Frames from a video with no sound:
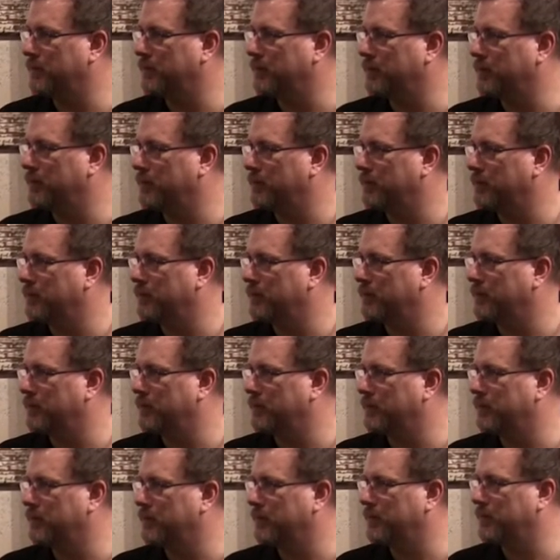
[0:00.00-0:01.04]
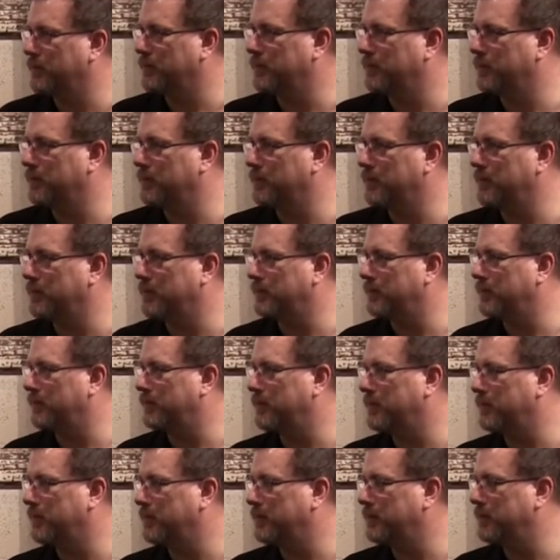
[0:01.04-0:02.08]

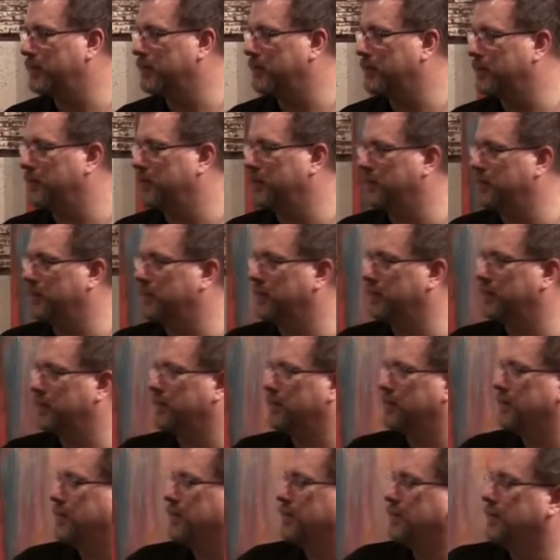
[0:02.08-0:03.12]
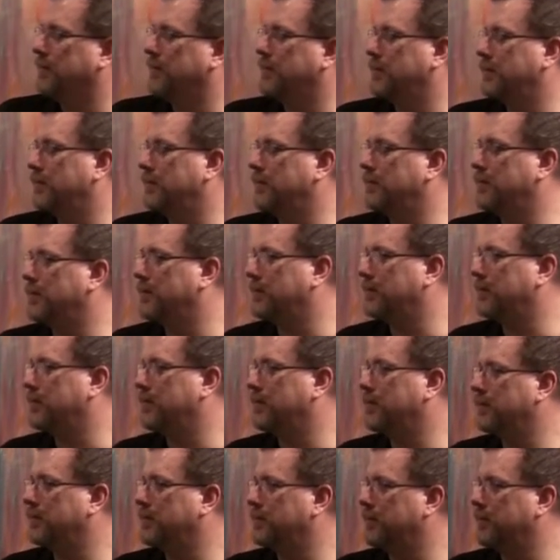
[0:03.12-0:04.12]
(silent)